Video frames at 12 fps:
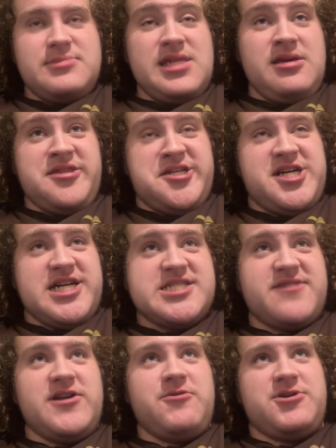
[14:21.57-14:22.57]
The Jazz have
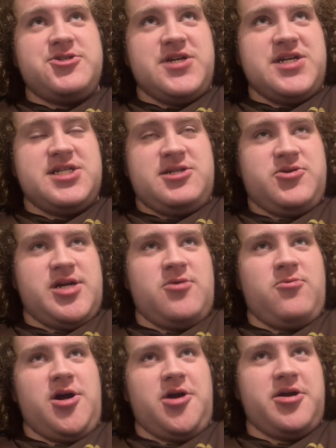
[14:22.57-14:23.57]
no interest in trading
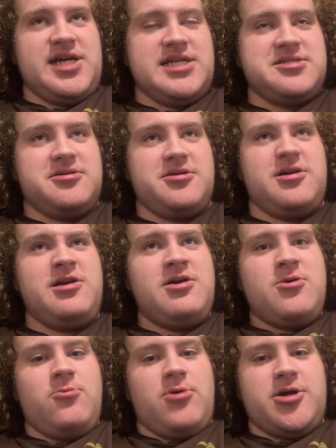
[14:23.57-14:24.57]
Walker Kessler.
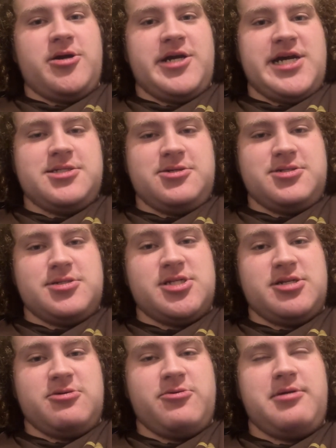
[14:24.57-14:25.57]
Walker Kessler is an
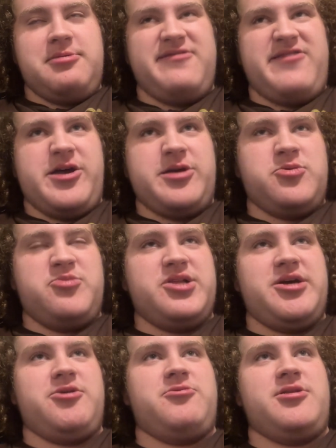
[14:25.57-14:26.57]
incredibly valuable
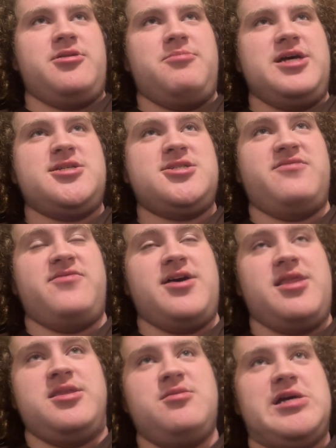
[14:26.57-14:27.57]
player, one of the best, if
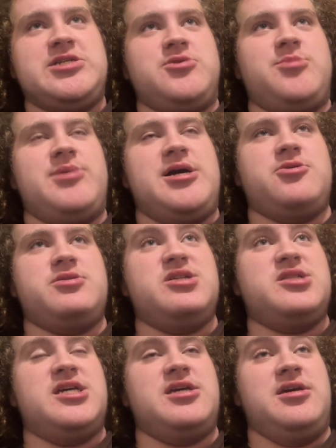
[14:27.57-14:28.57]
not the best rebounder in the
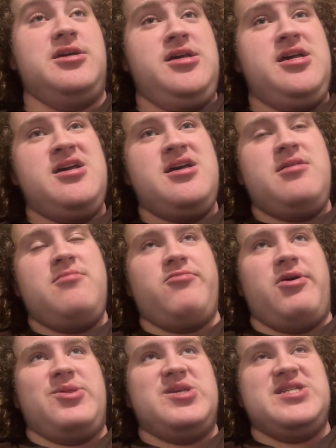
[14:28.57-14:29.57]
league.
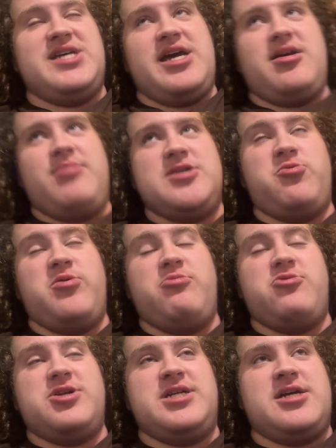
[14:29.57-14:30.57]
Probably the second best rim
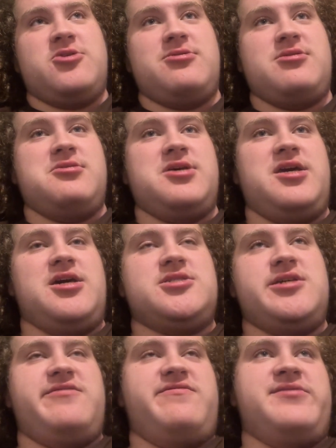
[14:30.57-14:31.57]
protector in the league
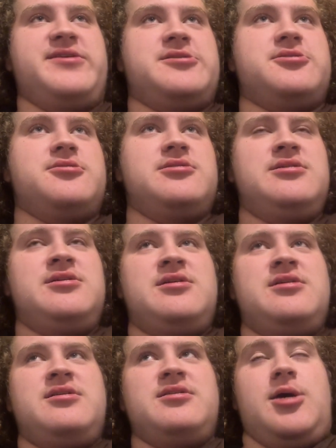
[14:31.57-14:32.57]
outside of Victor.
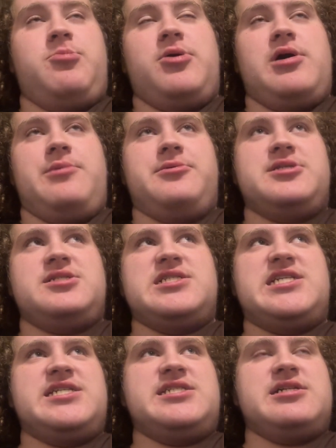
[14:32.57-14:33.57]
Not probably,
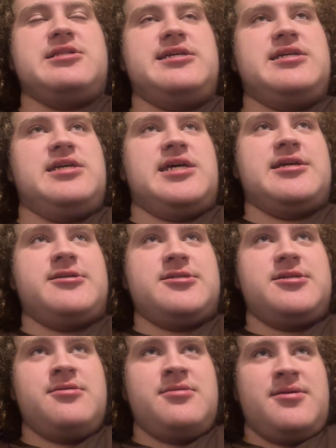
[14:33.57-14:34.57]
statistically he is.
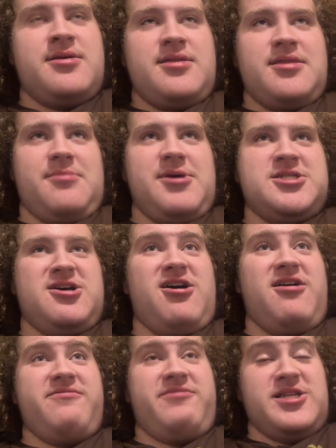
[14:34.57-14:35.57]
The best
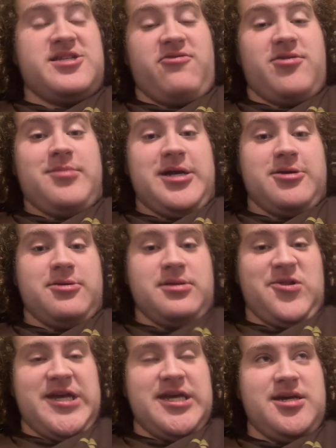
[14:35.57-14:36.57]
offensive rebounder in the
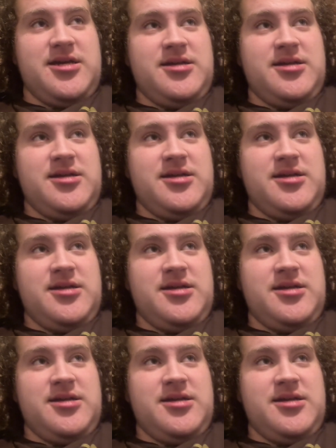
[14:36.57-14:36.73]
league.